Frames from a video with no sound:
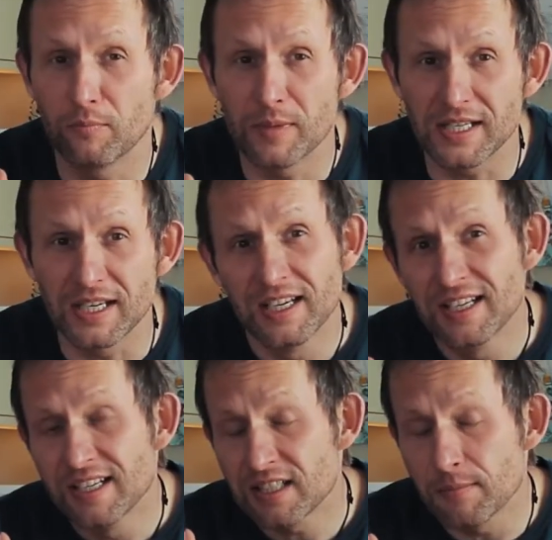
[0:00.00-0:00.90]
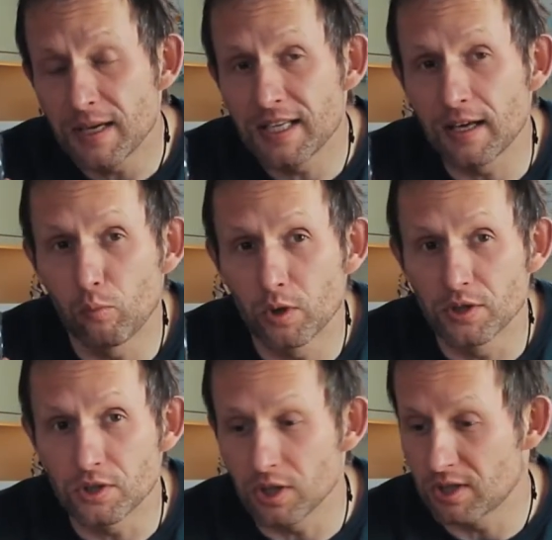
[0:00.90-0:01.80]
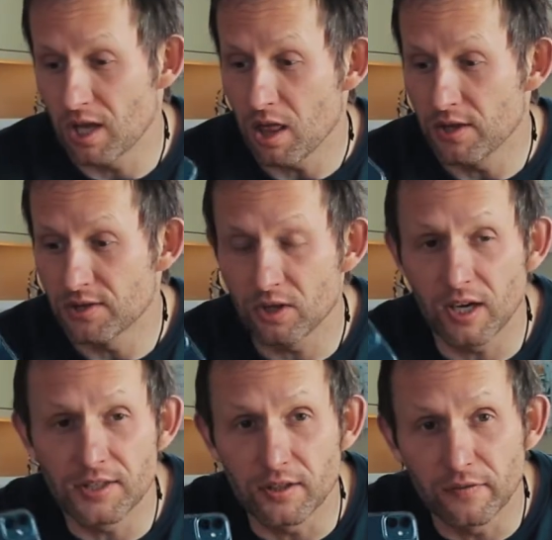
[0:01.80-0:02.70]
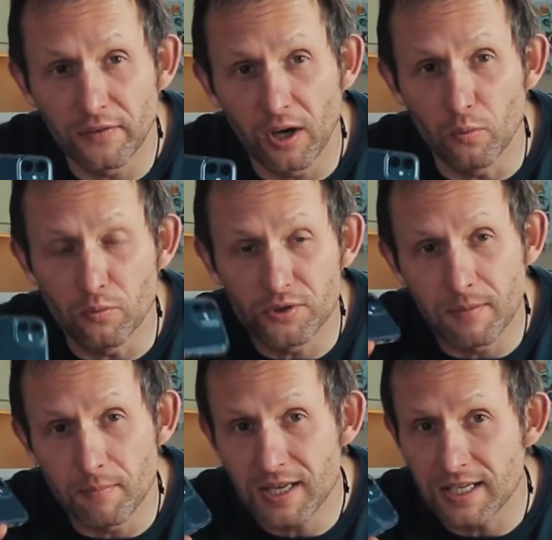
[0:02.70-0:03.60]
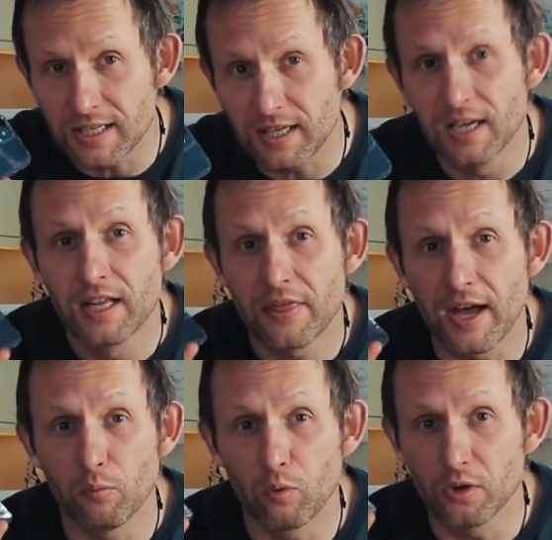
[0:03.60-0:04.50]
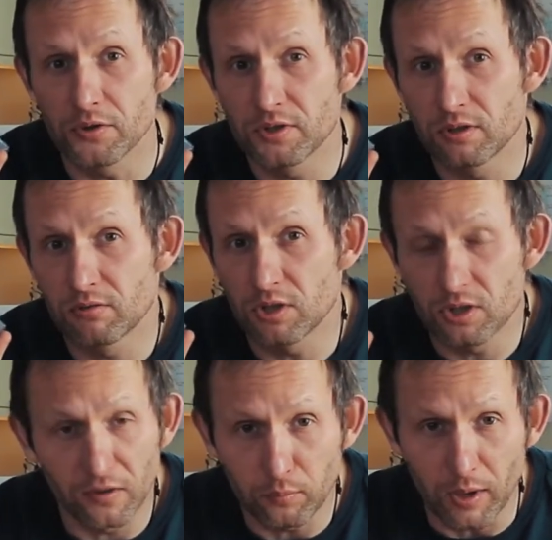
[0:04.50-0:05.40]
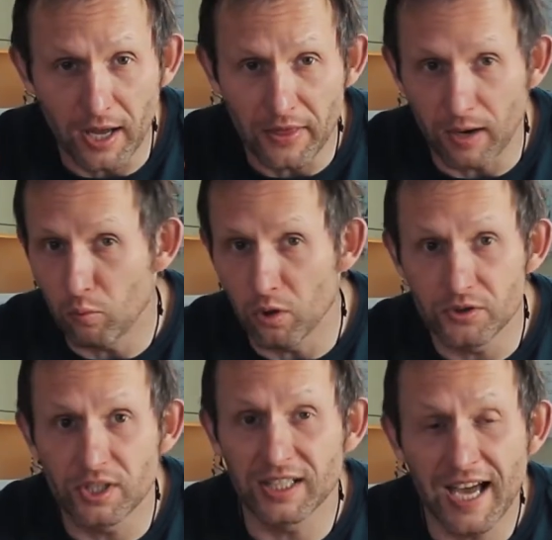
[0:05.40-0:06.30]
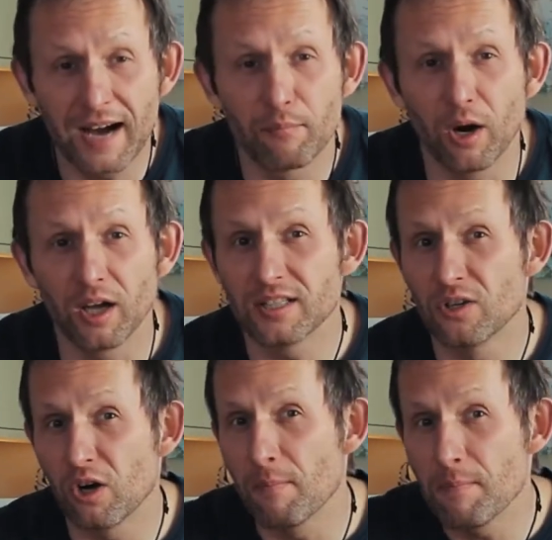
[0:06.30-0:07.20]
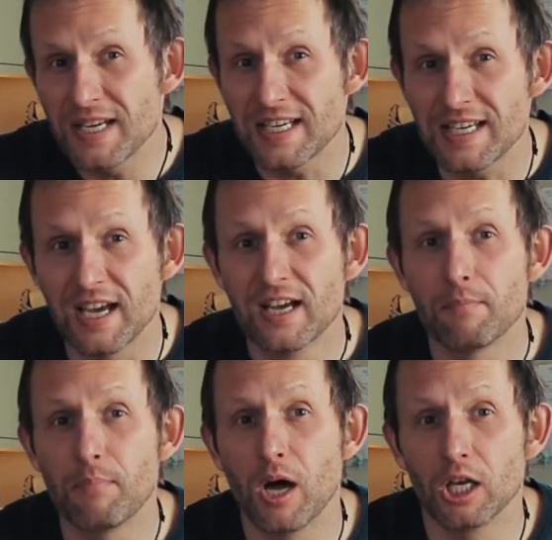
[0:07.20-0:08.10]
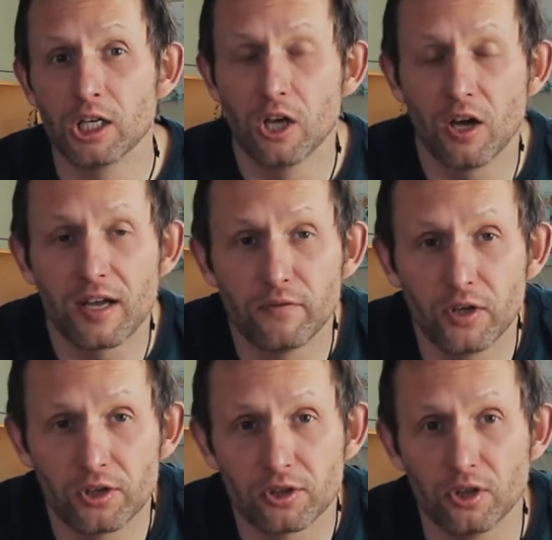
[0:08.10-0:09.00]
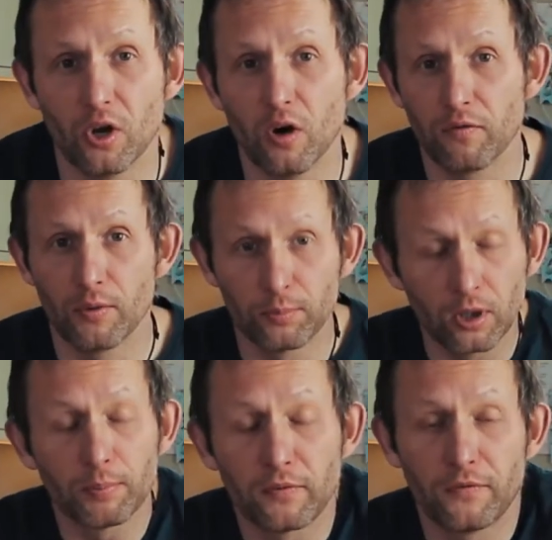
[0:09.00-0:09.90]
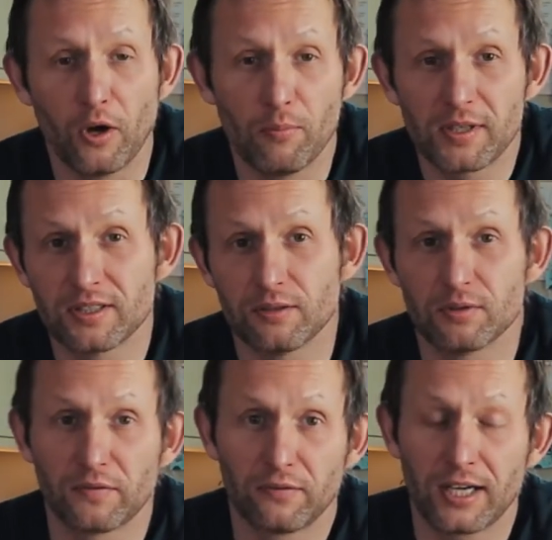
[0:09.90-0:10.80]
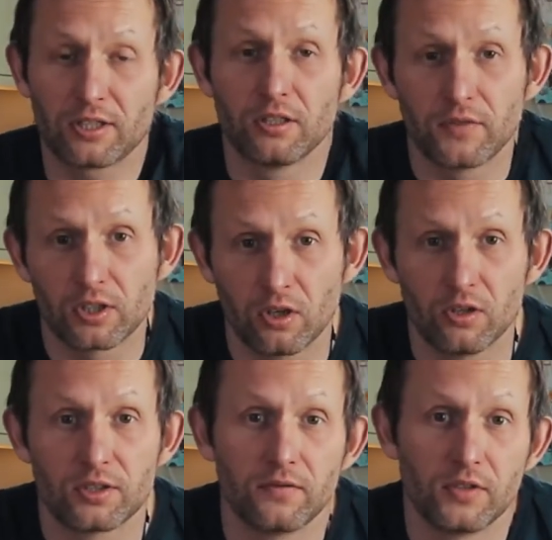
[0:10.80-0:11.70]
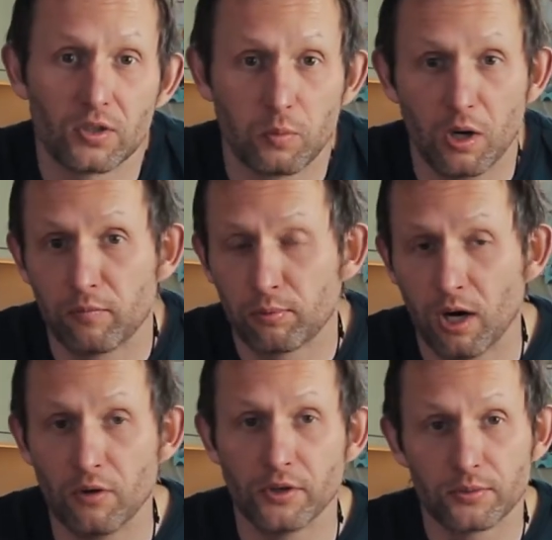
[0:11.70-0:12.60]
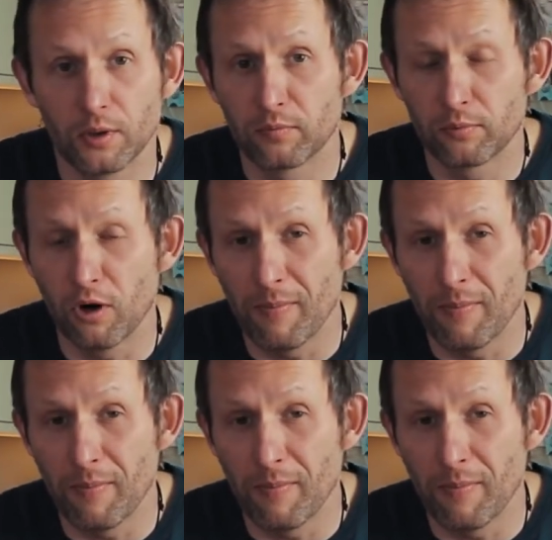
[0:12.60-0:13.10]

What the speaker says: mini. To me, that wasn't just the size of the phone. To me, that was the software, that was the camera, not a mini, but a light version of the proper phone because it was a fraction of the cost of the 12 Pro and the 12 Pro